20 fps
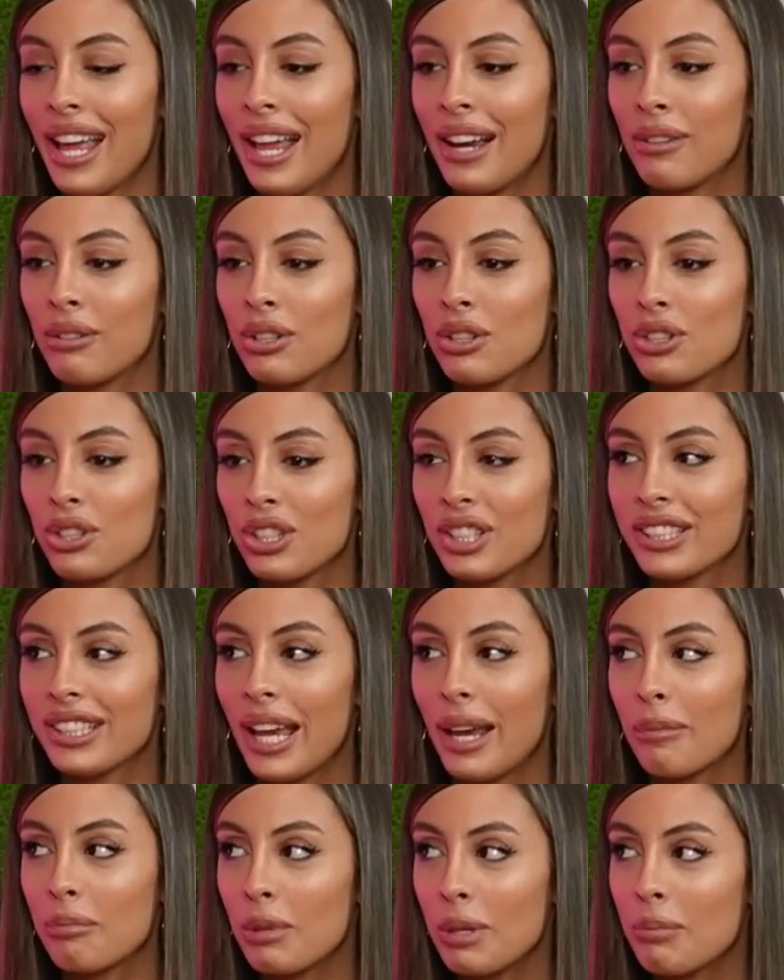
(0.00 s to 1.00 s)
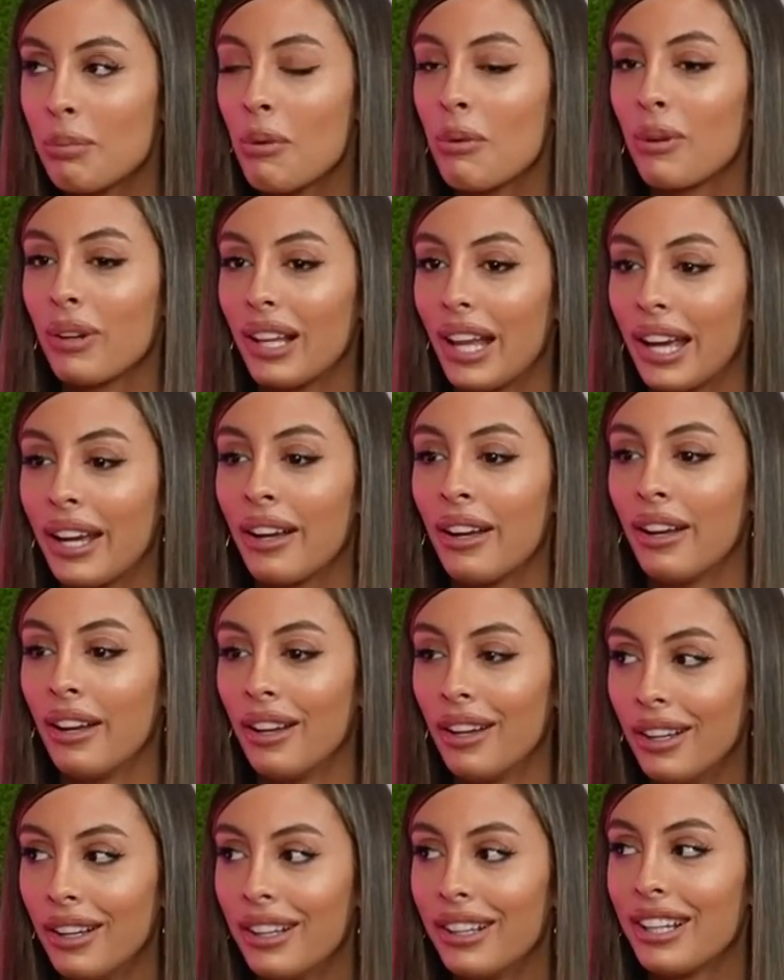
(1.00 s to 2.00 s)
And it was just like people were like
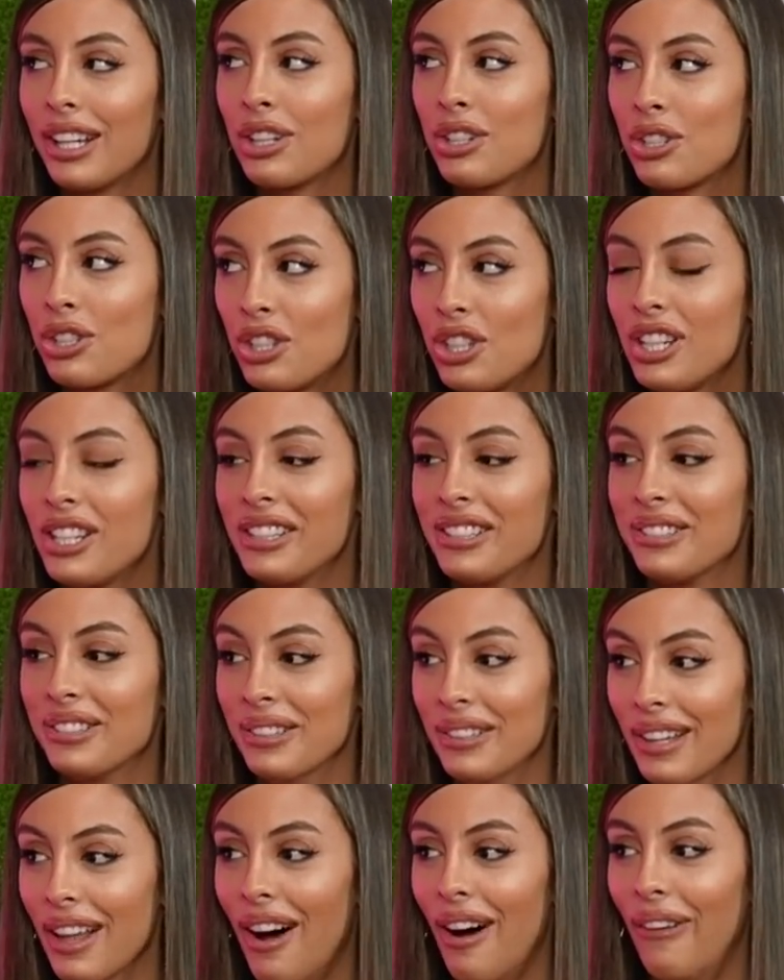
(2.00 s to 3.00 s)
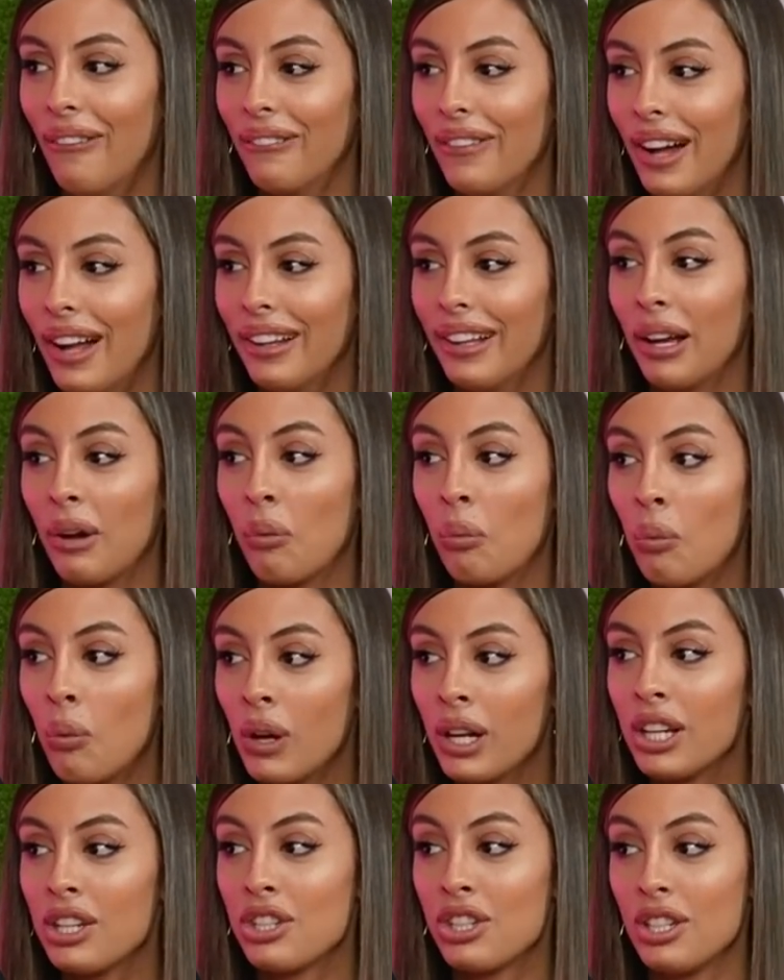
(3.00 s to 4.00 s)
she is not well. Like,
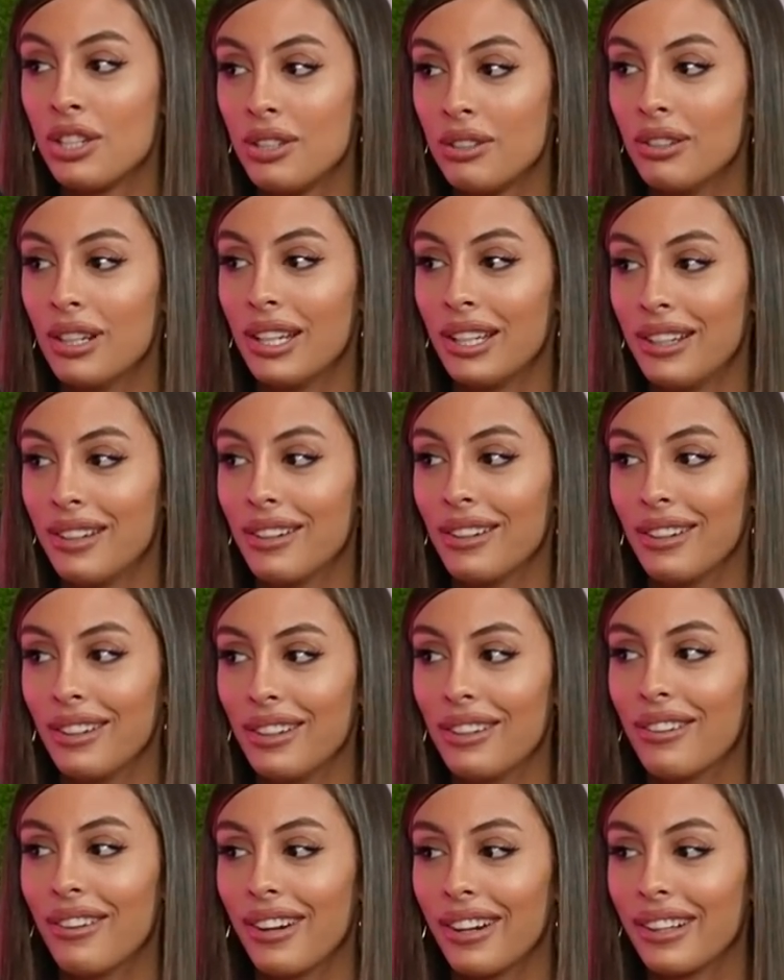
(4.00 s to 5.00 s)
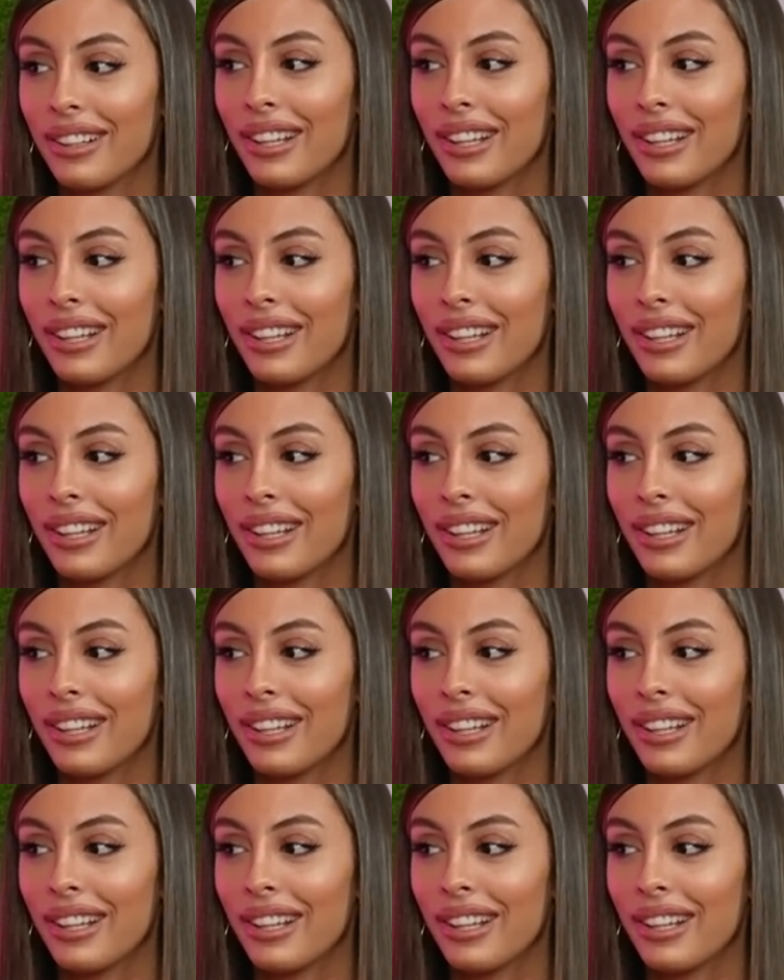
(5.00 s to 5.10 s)
what is she doing here in New York?